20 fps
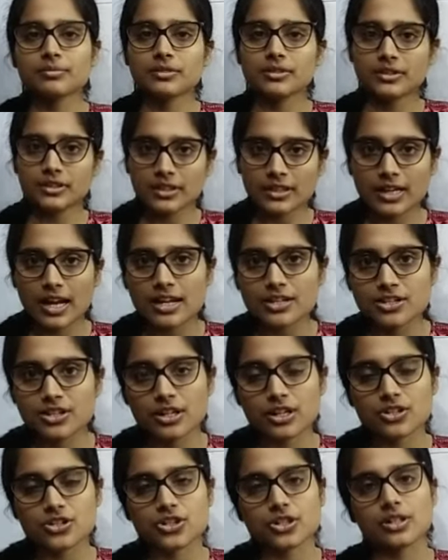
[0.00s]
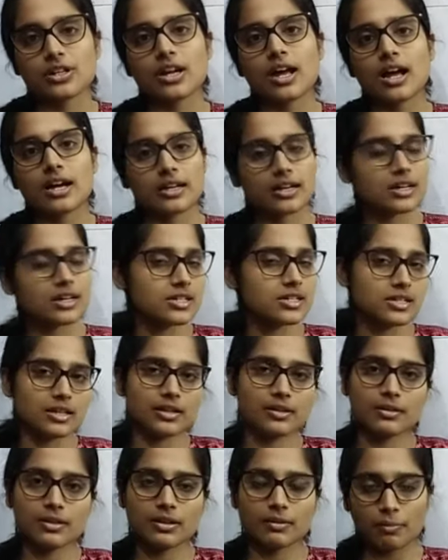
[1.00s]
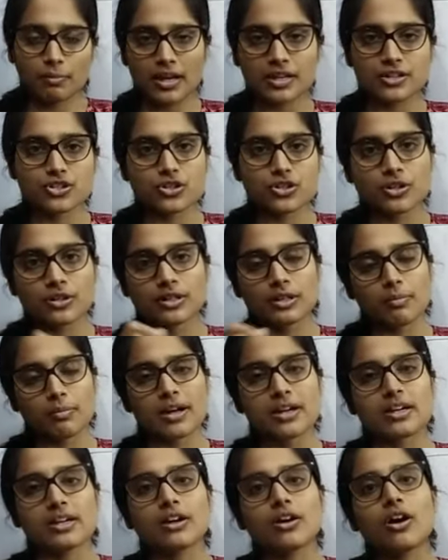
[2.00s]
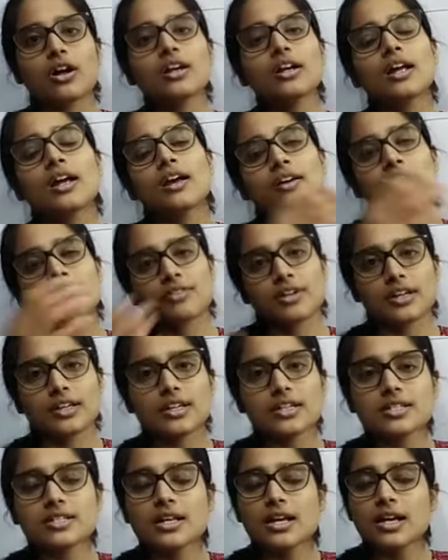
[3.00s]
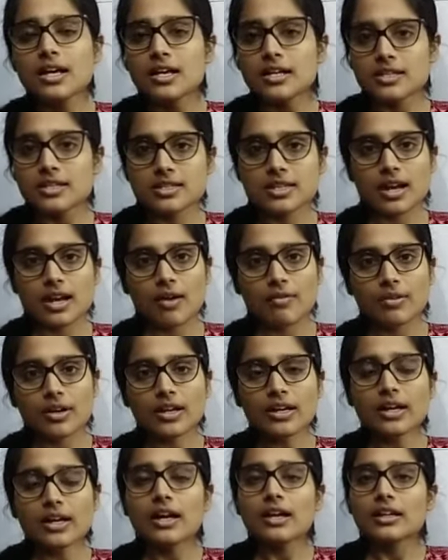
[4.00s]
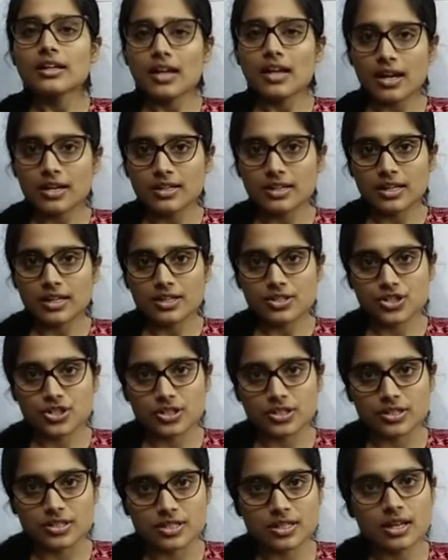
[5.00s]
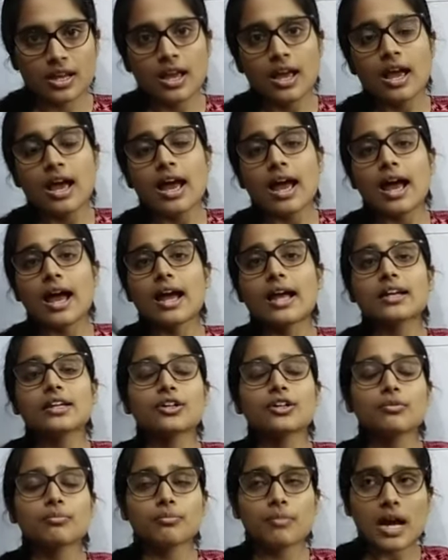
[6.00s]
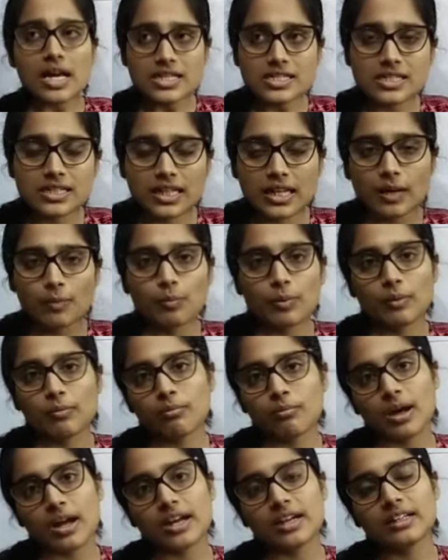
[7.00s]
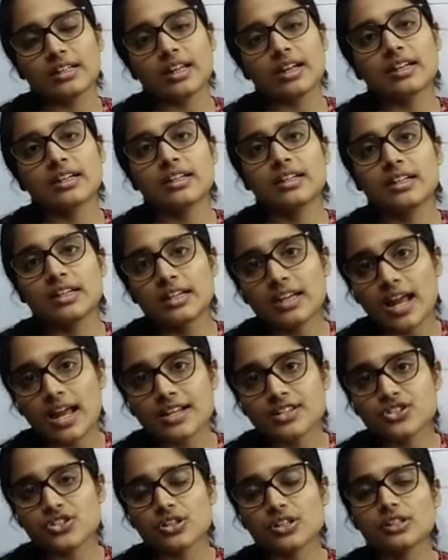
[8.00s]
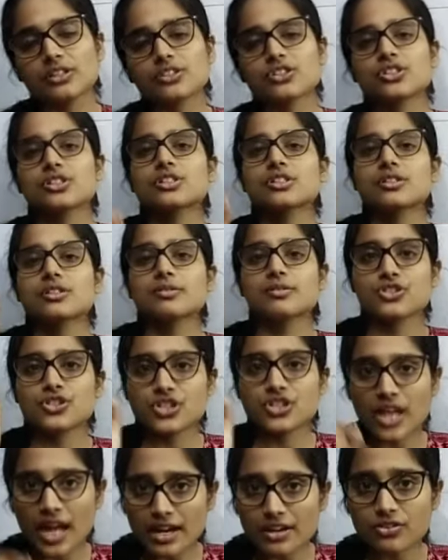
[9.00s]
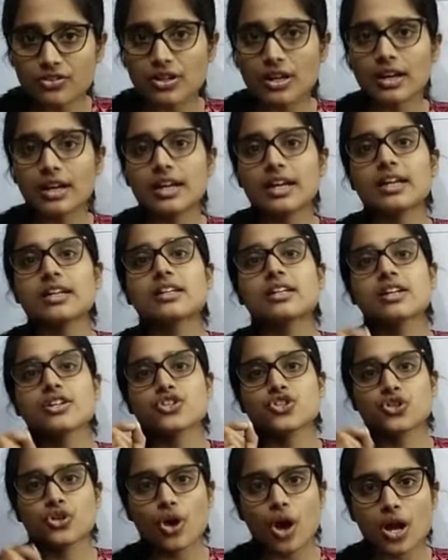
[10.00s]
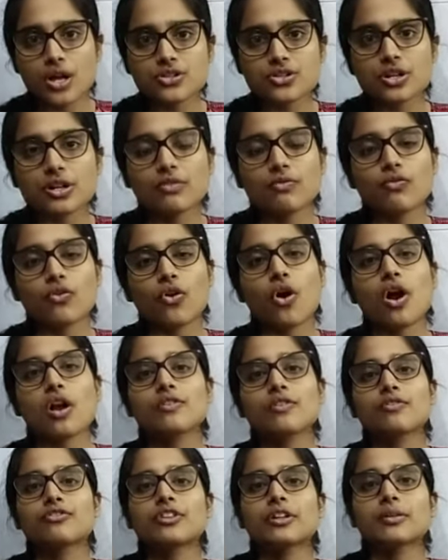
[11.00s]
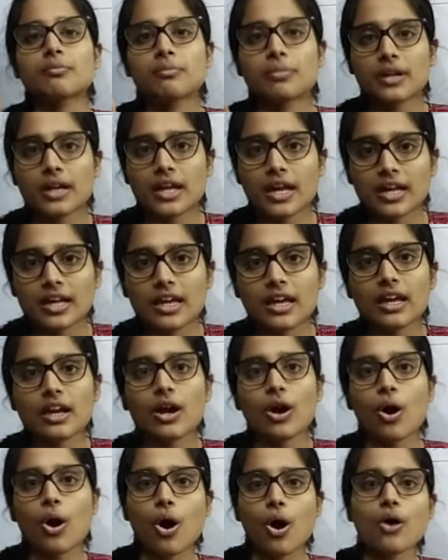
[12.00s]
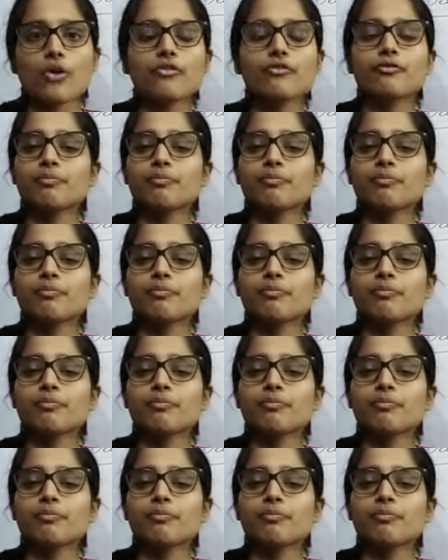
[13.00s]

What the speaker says: denaturation occurs depending on various surrounding conditions, and you must keep in mind that denaturation generally does not involve the breaking of